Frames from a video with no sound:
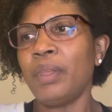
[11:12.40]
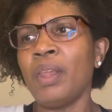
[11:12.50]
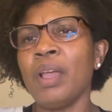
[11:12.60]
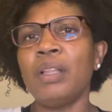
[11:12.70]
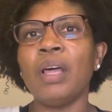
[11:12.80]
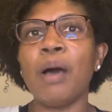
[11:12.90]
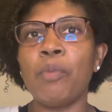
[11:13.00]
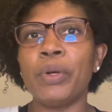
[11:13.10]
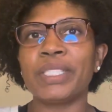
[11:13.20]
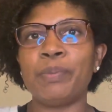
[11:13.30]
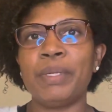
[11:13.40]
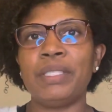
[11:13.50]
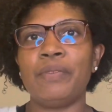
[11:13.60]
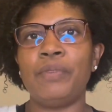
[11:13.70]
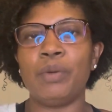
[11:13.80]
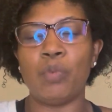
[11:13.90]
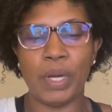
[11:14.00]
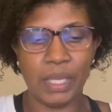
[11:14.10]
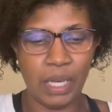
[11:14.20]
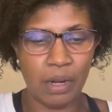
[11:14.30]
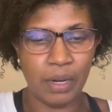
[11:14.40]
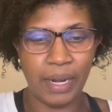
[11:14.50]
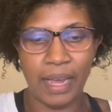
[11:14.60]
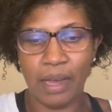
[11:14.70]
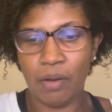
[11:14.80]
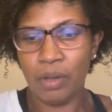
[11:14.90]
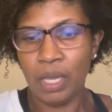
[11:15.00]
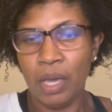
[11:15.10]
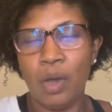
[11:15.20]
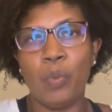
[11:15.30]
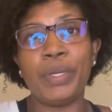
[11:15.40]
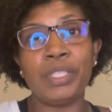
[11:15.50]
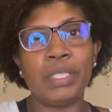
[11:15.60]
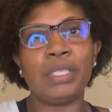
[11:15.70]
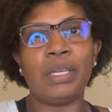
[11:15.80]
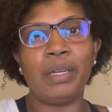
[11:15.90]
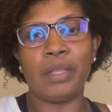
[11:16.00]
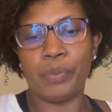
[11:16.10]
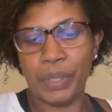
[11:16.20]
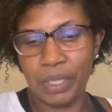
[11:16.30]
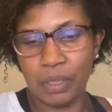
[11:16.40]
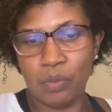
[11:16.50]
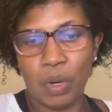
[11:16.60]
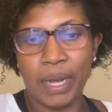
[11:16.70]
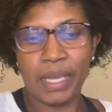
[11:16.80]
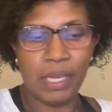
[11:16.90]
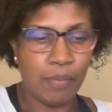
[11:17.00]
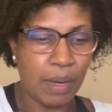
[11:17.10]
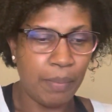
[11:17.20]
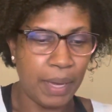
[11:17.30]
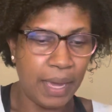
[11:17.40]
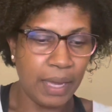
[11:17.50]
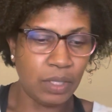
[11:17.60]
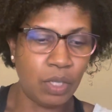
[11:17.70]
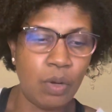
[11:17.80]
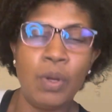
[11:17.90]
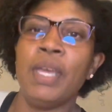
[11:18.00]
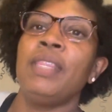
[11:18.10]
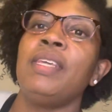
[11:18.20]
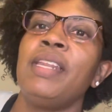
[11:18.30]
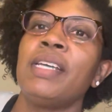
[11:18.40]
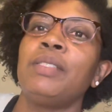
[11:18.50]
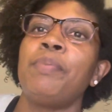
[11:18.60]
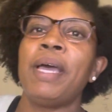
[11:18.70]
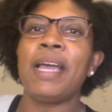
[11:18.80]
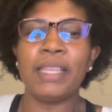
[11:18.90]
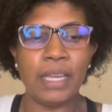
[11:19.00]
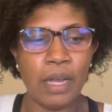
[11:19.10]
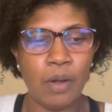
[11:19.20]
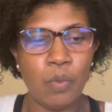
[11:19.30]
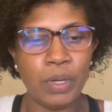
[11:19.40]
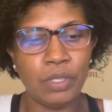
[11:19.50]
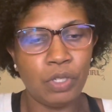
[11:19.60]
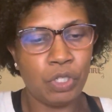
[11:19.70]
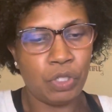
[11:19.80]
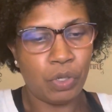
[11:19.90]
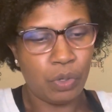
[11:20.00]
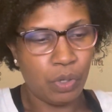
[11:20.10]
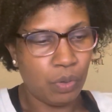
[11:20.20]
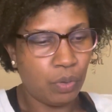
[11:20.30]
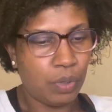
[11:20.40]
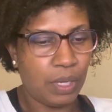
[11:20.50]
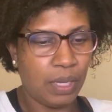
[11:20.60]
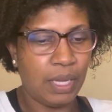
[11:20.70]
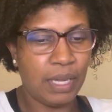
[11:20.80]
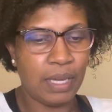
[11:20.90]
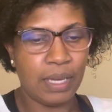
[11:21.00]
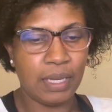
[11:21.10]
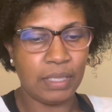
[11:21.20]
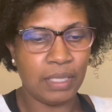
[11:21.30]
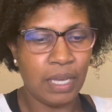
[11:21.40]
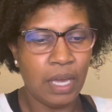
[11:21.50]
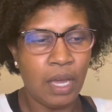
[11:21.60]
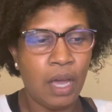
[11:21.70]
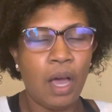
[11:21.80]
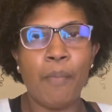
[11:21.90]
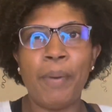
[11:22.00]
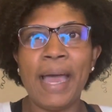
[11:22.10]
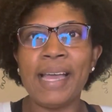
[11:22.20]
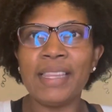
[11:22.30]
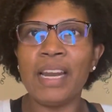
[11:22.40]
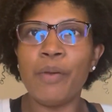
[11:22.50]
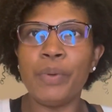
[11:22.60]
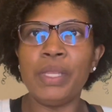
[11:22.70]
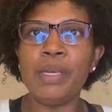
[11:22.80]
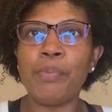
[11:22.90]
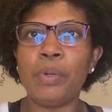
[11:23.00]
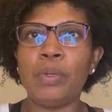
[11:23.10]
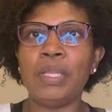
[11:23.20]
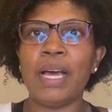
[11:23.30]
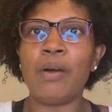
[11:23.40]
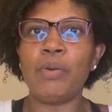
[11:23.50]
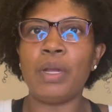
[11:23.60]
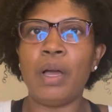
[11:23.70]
a lot more expensive than what they are now, which is another reason why I keep my bag. So the next bag that I want to show you is a bag that I really pull out